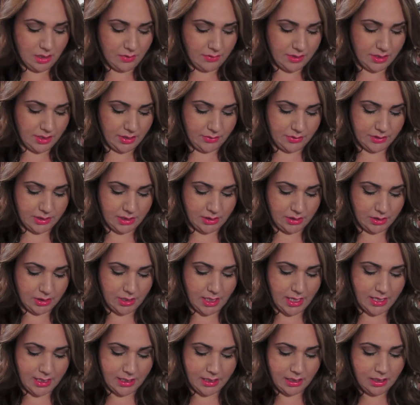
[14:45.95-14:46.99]
already know what they look
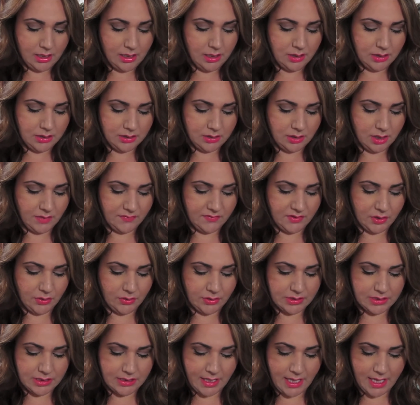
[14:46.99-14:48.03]
like. Don't have to go
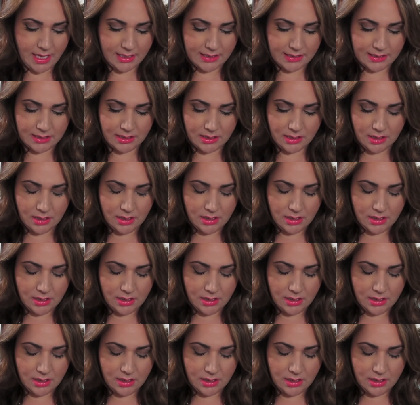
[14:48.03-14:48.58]
into that.